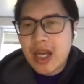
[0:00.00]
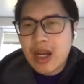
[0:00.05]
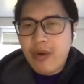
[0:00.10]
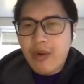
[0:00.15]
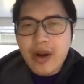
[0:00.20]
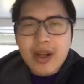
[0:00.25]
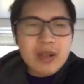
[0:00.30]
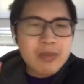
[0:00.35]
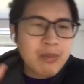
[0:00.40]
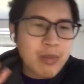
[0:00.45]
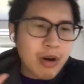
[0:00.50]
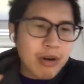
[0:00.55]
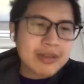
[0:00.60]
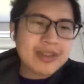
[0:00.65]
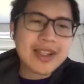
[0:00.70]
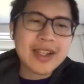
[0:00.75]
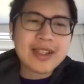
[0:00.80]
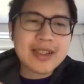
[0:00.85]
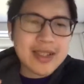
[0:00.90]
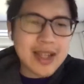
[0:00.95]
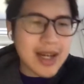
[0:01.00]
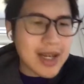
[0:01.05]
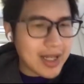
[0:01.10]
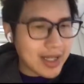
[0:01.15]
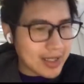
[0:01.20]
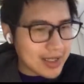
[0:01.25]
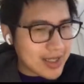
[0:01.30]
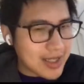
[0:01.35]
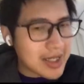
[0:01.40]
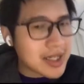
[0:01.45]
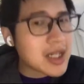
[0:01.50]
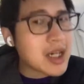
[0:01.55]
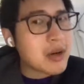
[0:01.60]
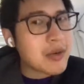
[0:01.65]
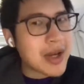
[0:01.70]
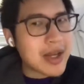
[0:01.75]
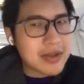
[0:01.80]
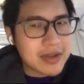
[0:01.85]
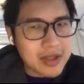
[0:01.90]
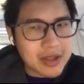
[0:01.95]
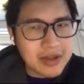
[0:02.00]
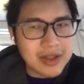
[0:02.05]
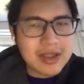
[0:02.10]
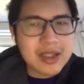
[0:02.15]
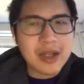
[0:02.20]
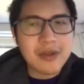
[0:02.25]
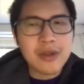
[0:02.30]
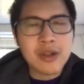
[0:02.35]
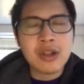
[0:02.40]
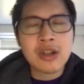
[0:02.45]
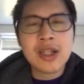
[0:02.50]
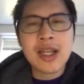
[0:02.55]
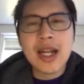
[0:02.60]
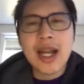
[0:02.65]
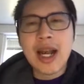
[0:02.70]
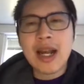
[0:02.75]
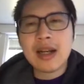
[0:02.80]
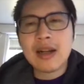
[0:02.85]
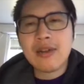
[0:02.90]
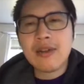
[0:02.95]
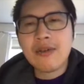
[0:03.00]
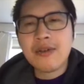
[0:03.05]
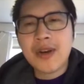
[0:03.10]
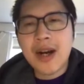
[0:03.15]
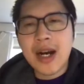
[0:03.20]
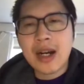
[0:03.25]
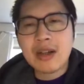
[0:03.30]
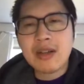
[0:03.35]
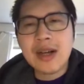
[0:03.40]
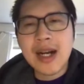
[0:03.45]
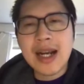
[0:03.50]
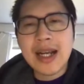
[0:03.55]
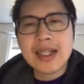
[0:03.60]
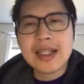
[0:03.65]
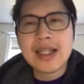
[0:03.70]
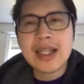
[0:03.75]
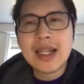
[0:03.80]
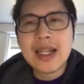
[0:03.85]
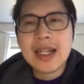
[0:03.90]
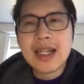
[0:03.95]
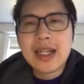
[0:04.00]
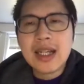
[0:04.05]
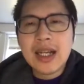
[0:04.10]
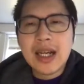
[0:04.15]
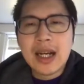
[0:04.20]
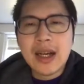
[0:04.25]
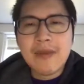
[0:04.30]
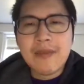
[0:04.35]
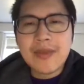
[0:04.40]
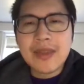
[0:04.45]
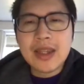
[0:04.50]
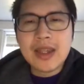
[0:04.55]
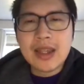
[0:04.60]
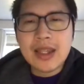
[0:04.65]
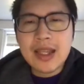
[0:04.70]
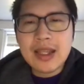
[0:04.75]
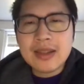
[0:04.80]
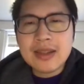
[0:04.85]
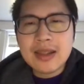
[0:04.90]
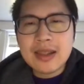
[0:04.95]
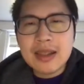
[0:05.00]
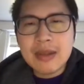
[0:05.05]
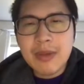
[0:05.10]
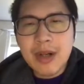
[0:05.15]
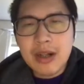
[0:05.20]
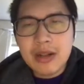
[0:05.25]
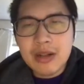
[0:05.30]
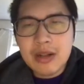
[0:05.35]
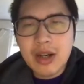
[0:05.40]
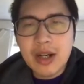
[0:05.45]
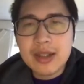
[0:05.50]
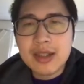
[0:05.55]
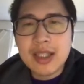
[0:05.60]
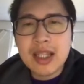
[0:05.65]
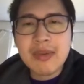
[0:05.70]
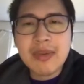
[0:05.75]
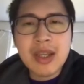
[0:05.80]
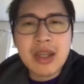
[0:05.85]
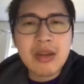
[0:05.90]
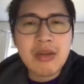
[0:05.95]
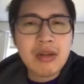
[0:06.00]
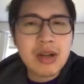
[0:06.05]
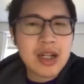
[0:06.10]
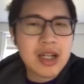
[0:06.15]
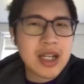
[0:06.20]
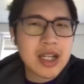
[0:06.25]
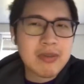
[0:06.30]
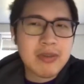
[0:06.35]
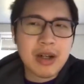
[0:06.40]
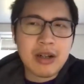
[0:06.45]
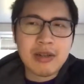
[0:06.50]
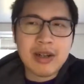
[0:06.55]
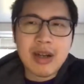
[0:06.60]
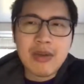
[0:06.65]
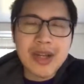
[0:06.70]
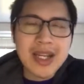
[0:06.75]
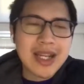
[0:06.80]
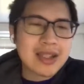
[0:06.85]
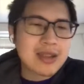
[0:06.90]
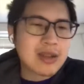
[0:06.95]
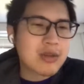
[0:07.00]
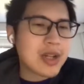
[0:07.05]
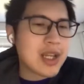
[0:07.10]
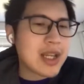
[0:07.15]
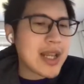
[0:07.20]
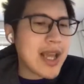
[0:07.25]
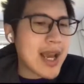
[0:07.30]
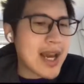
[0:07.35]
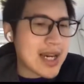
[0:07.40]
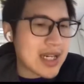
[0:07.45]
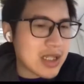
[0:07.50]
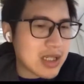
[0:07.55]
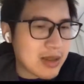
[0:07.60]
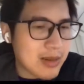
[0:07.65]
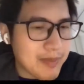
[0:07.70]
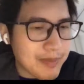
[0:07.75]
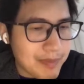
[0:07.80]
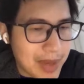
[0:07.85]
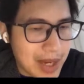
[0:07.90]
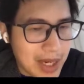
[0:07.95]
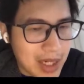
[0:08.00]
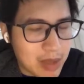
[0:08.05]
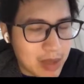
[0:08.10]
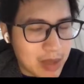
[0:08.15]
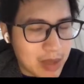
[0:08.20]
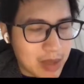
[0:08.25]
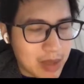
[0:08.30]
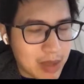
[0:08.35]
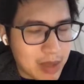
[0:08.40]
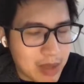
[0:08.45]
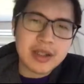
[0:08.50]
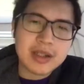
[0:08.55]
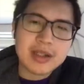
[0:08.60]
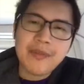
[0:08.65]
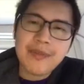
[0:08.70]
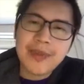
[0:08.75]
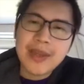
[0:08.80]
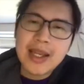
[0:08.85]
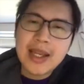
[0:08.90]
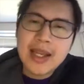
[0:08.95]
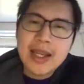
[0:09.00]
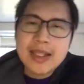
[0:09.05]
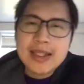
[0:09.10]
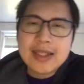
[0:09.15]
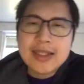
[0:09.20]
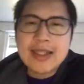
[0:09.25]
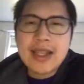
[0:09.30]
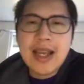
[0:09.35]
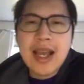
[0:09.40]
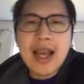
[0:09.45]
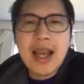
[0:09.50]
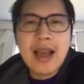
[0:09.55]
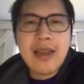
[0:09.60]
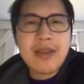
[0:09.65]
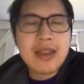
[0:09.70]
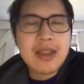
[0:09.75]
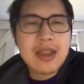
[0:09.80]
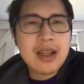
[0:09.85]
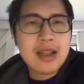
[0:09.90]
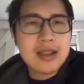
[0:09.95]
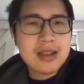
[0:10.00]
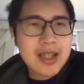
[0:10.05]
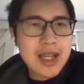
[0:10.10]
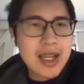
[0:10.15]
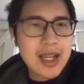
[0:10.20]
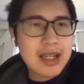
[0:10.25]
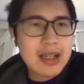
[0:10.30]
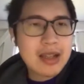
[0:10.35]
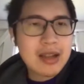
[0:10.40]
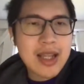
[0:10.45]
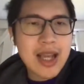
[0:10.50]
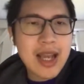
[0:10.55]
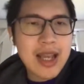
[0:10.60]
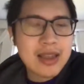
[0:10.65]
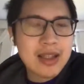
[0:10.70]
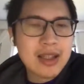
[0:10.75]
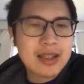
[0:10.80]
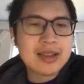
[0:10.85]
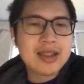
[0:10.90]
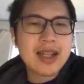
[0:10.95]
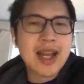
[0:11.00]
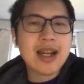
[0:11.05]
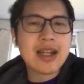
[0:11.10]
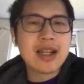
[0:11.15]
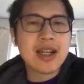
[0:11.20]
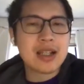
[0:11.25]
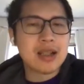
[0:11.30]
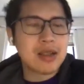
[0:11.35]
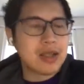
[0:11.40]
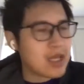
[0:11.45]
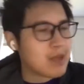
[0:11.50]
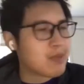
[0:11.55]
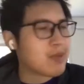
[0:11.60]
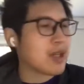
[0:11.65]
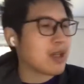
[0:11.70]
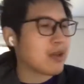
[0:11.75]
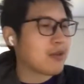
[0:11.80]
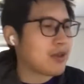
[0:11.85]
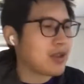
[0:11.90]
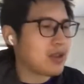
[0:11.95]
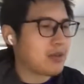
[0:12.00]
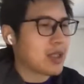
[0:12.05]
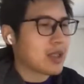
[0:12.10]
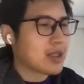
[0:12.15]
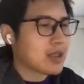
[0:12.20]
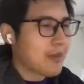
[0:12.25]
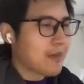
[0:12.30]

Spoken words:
What's most exciting takeaway, though, is that we look at far right, this is a model called Deep Q Learning model, and we get a 3x better performance than the standard deep learning framework.